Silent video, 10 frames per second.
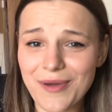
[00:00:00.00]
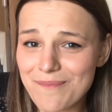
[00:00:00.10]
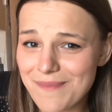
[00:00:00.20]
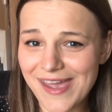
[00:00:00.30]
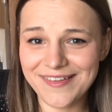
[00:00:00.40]
some
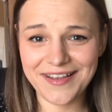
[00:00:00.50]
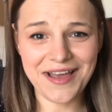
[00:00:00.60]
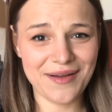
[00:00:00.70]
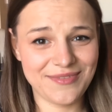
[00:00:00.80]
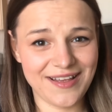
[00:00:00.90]
amazing
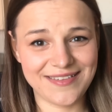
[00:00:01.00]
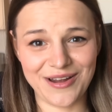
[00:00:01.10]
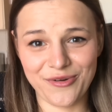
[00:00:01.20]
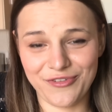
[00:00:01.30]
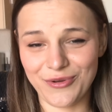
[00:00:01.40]
updates
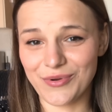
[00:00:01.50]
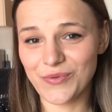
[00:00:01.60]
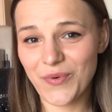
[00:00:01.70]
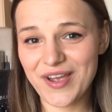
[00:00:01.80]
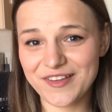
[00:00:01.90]
out of
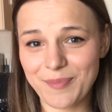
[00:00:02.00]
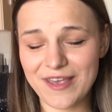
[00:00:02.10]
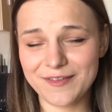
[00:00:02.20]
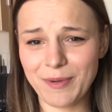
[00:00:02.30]
Google Workspace,